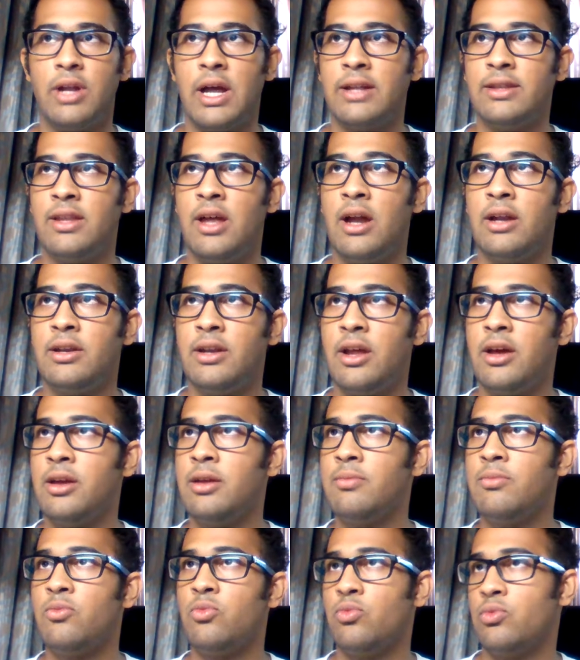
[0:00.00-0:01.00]
At that
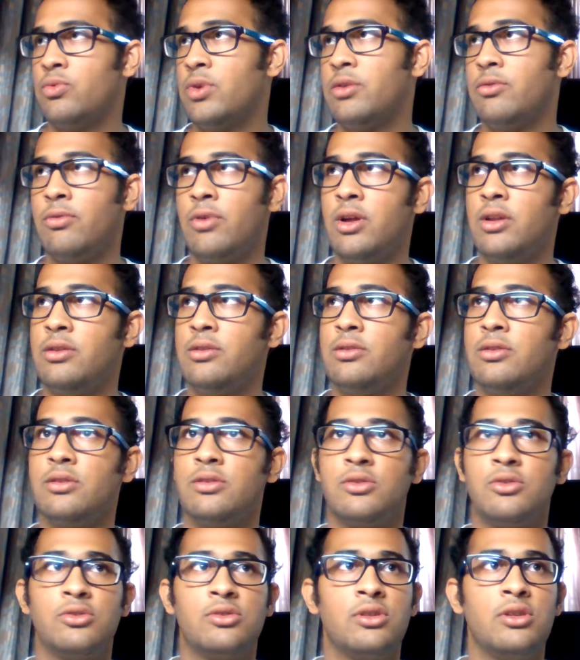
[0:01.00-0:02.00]
time, when one
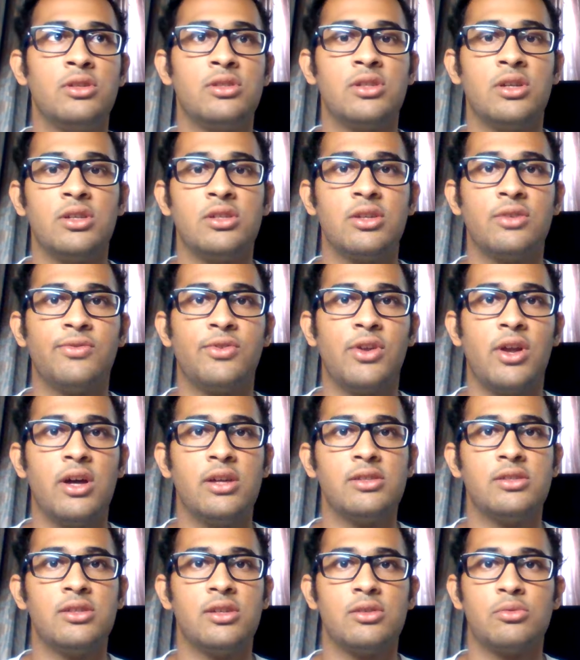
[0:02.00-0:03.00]
is usually searching for
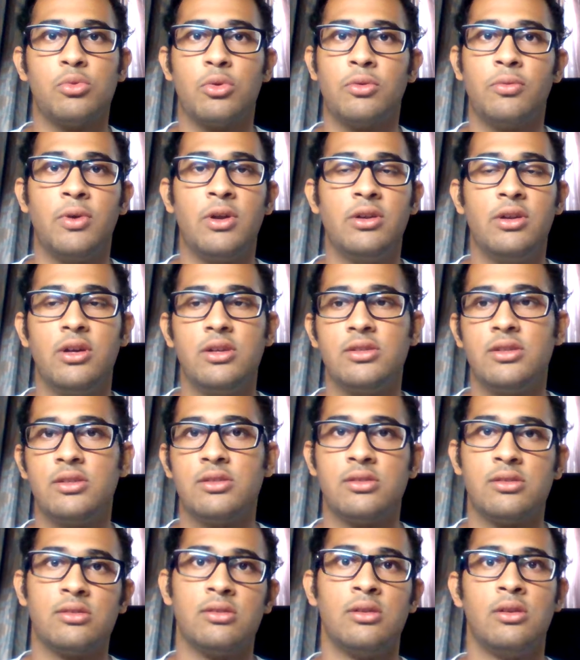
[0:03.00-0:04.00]
answers, what one does
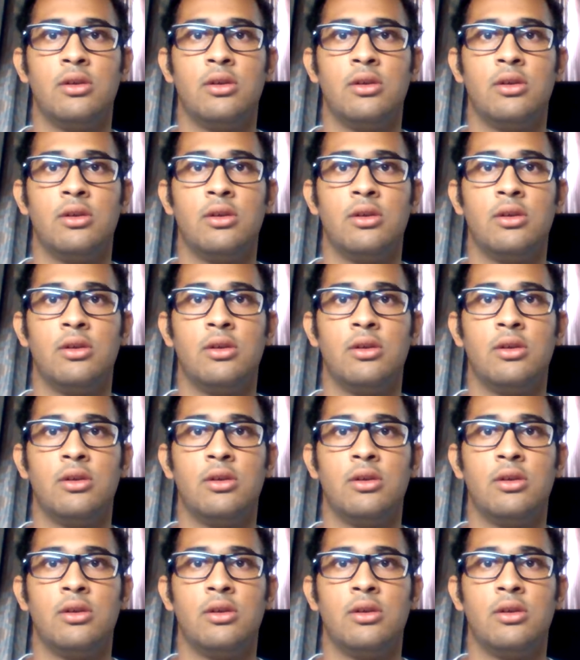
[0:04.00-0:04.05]
is